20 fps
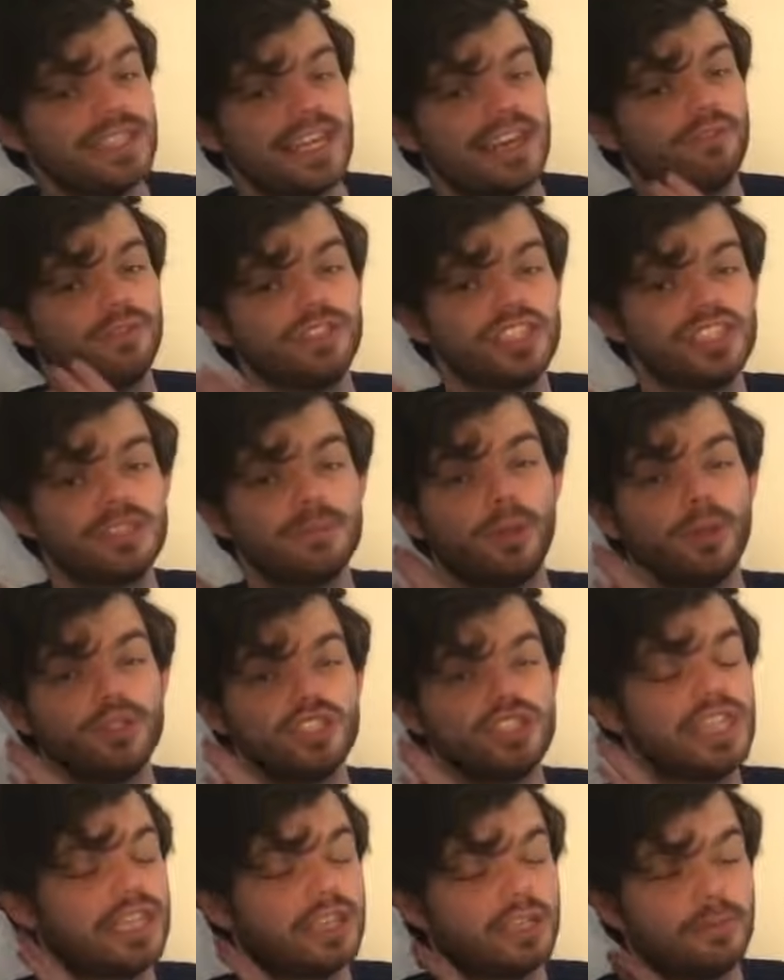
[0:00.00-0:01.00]
you to everyone that supports the
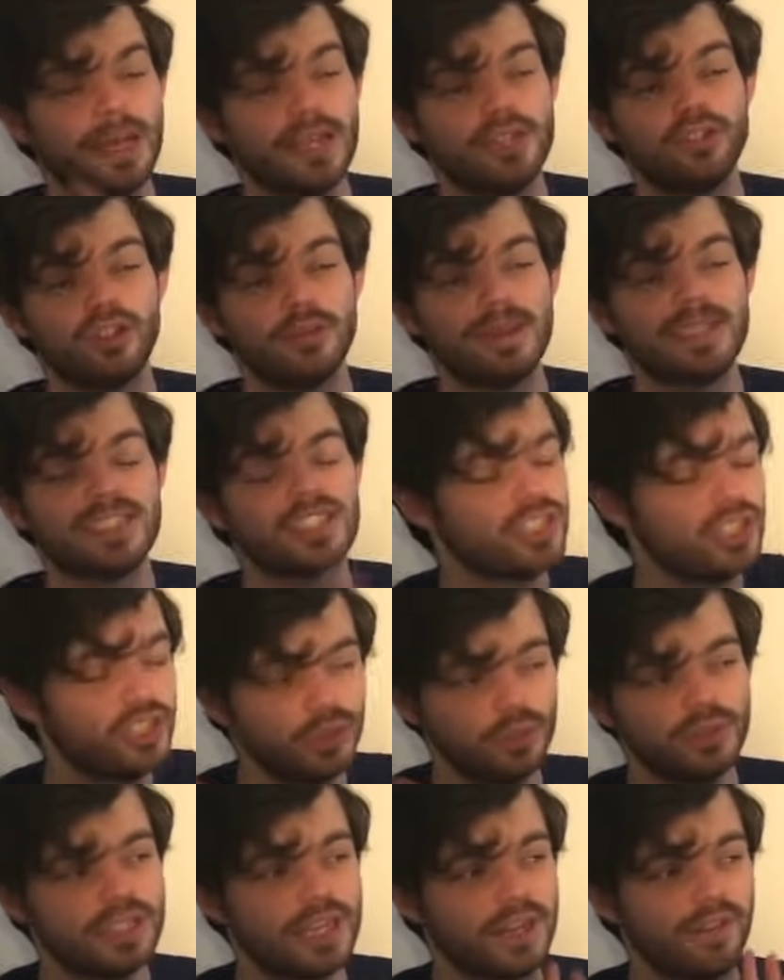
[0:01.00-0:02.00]
channel on Patreon. It makes a
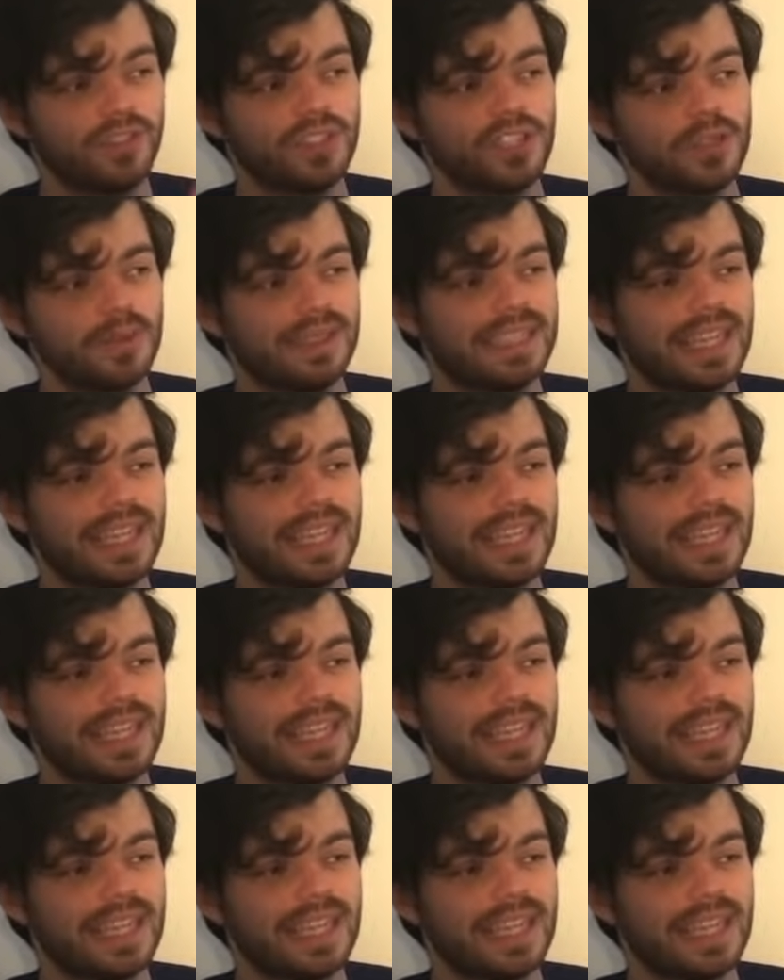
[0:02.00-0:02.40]
huge difference for